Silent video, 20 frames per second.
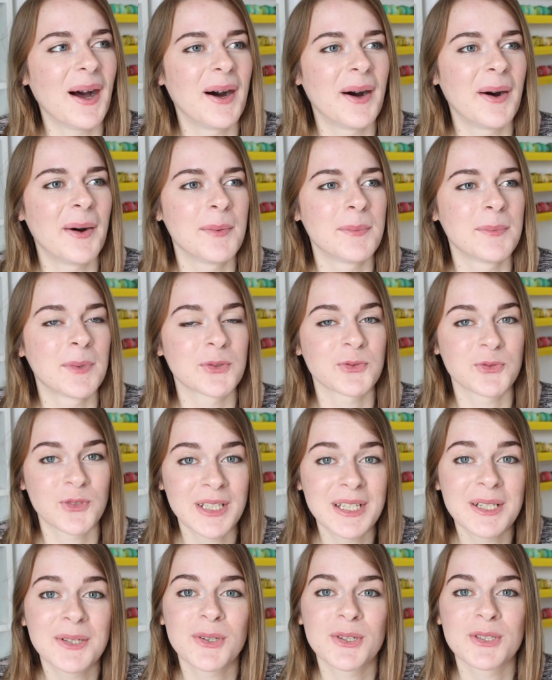
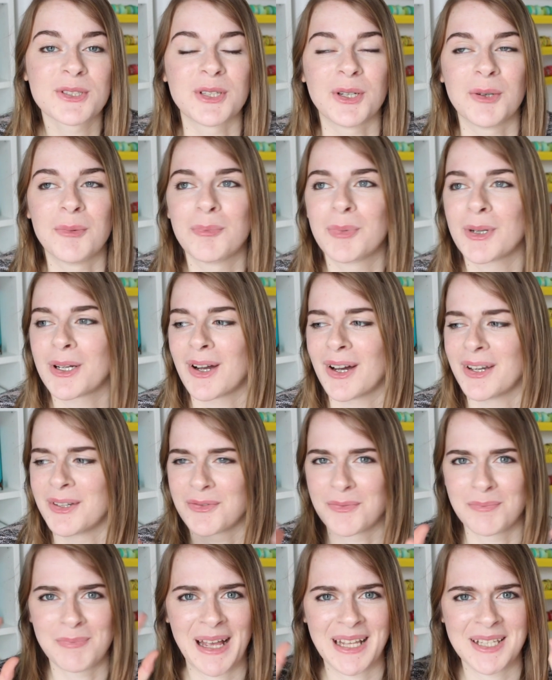Really awesome, but kind
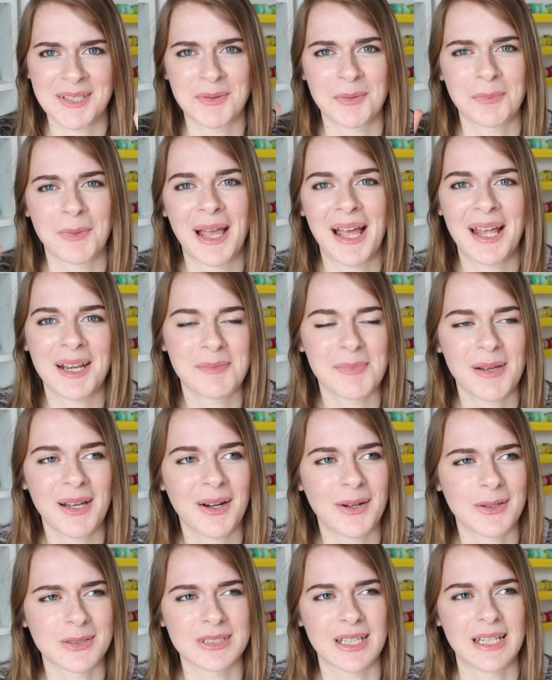of messed with my head a bit.
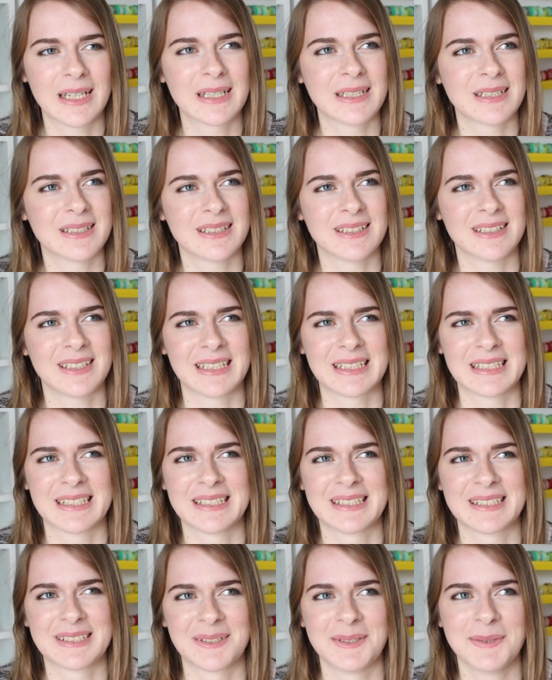I was like, this
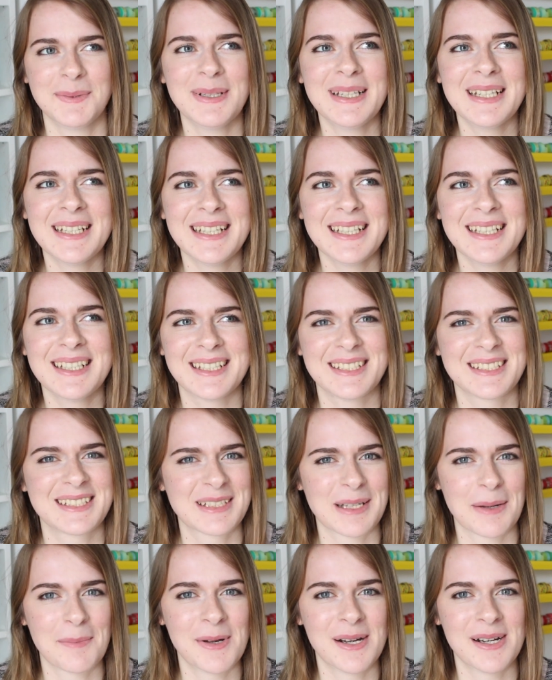is so weird, it's
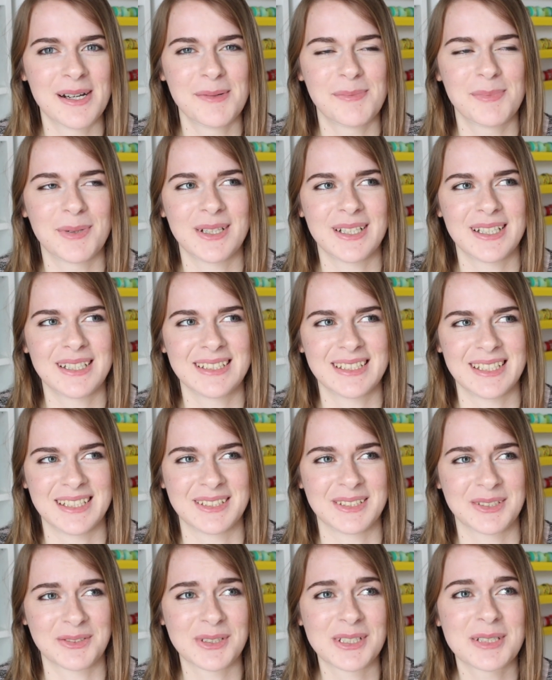summer, but
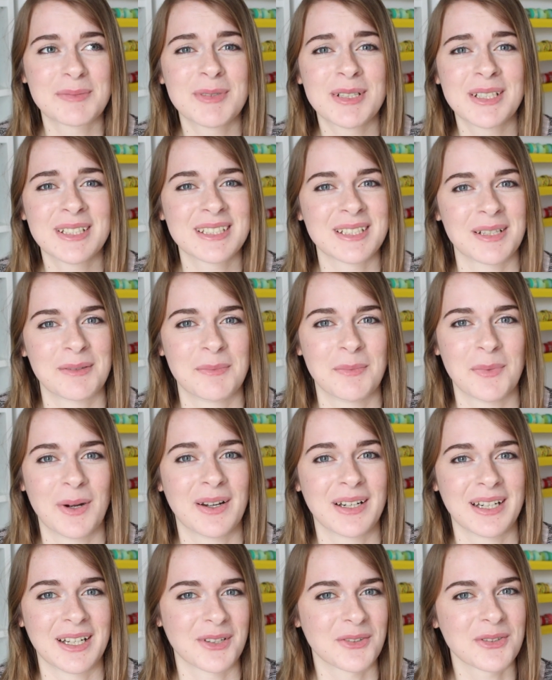there's Christmas, I'm
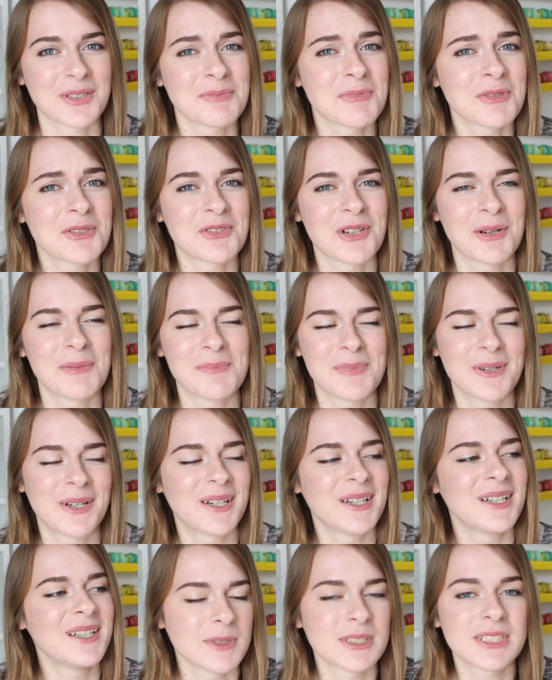wearing a Christmas jumper.